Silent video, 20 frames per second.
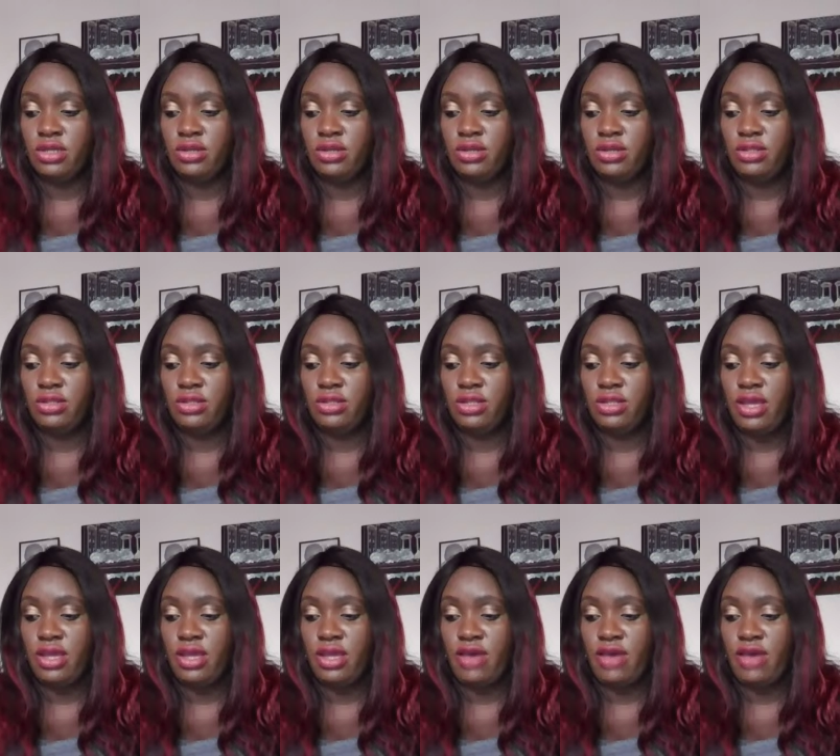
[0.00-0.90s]
You can
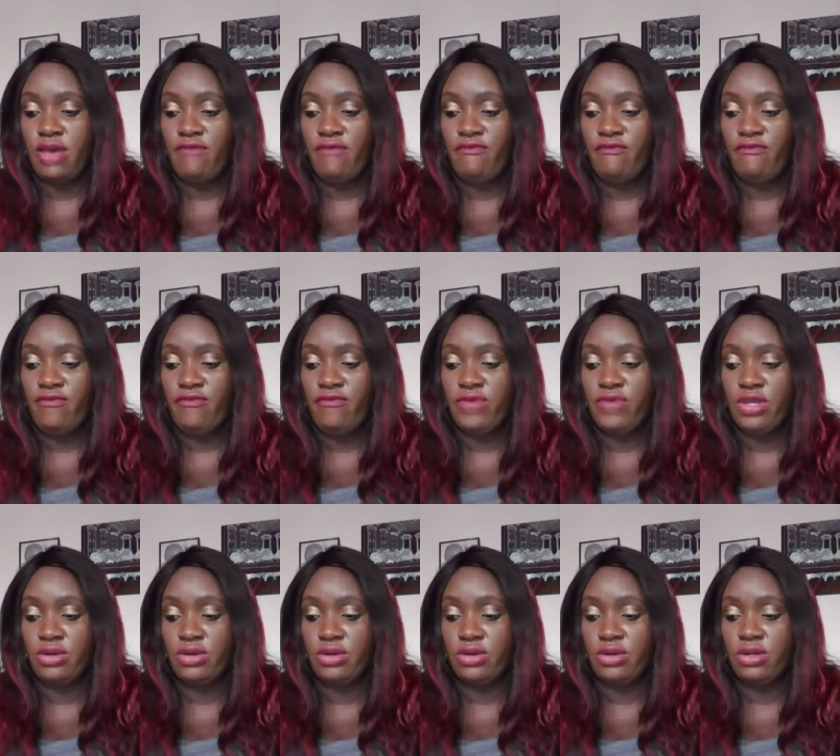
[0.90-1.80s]
turn
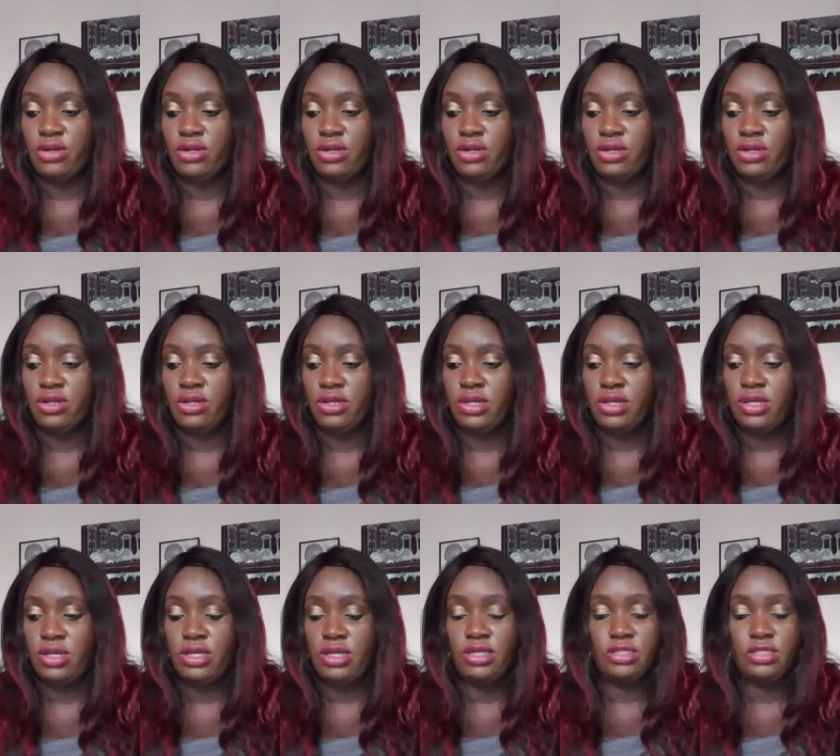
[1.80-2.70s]
that fear
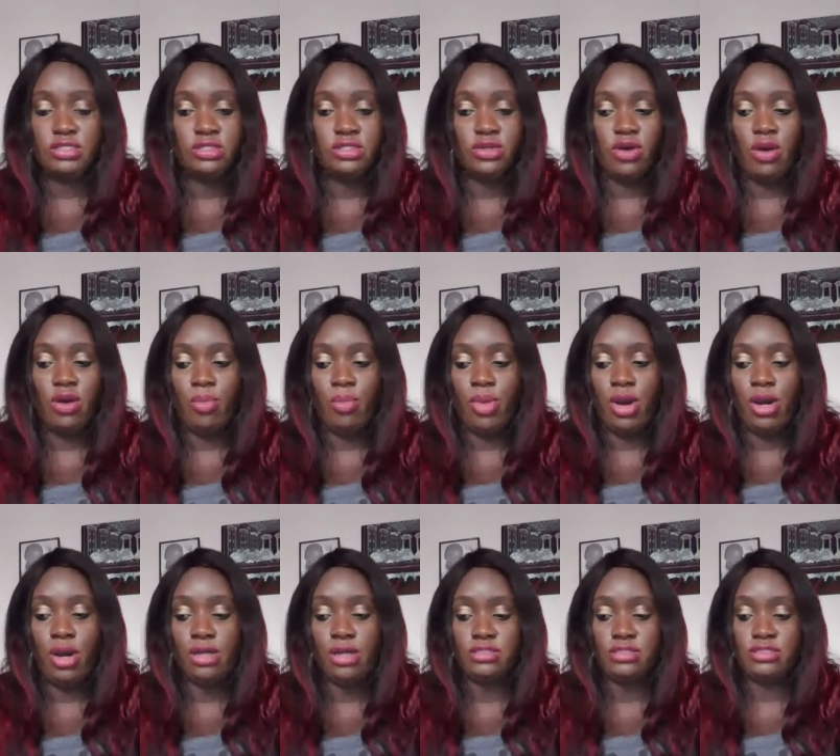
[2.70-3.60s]

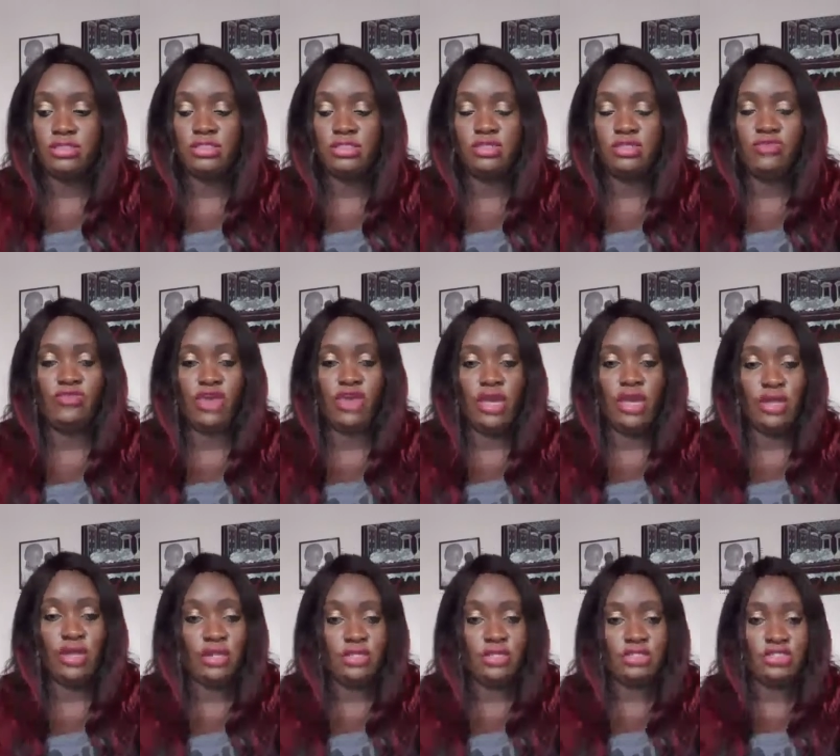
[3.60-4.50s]
into a
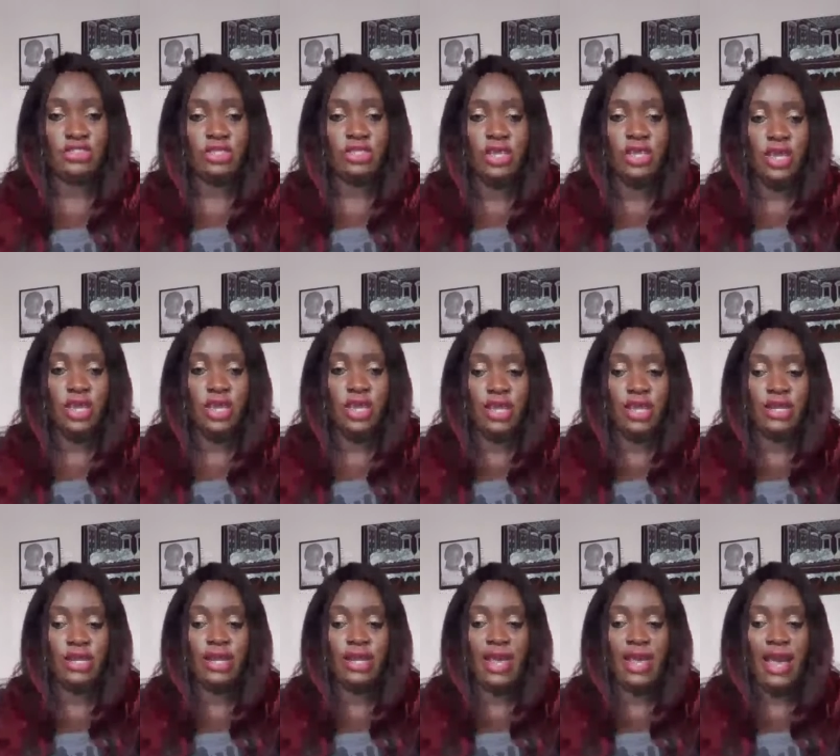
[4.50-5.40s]
positive
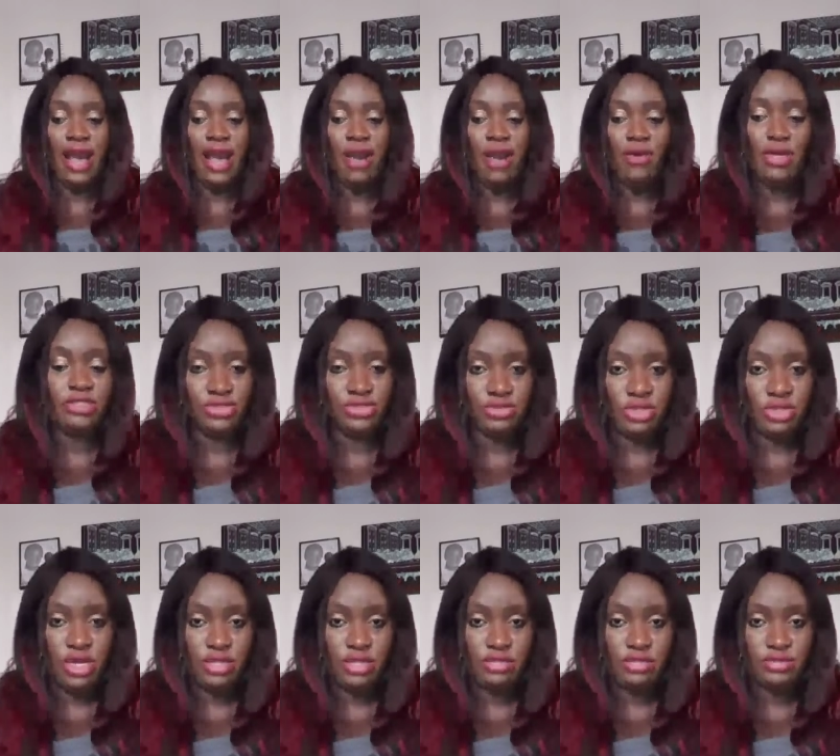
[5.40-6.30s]
energy. And
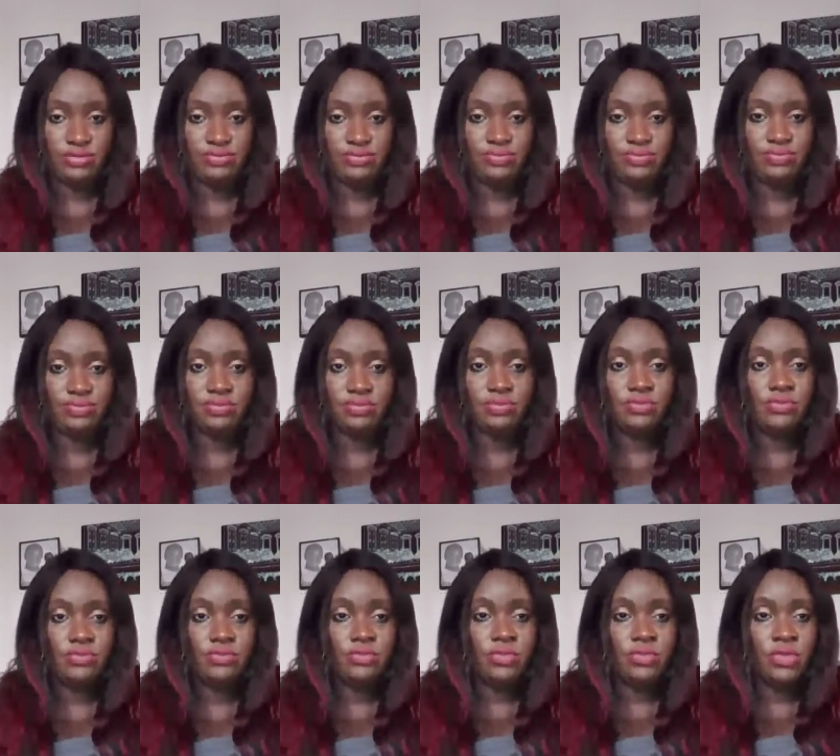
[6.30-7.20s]
how can you do
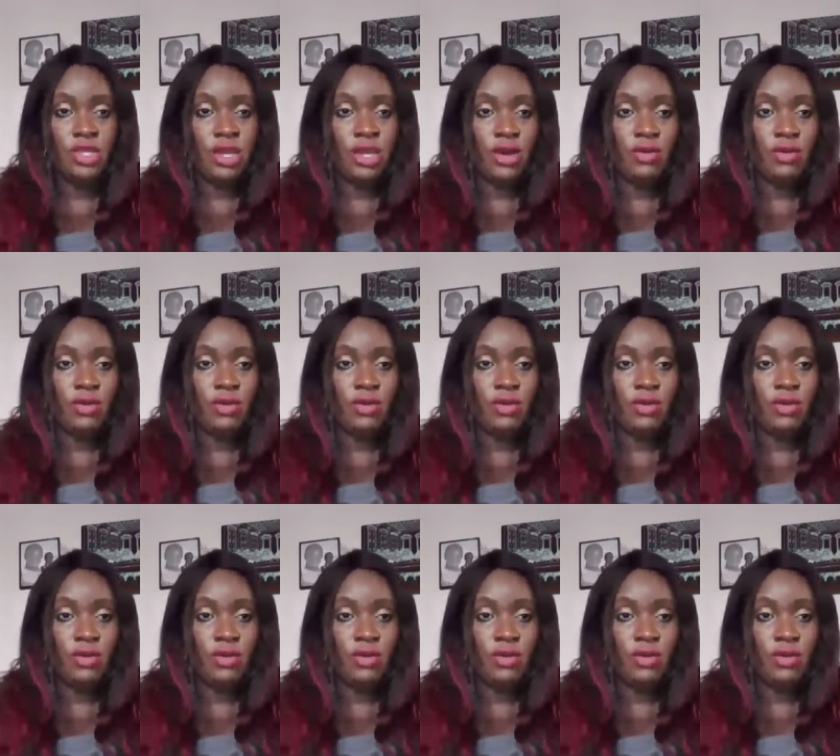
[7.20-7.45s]
that?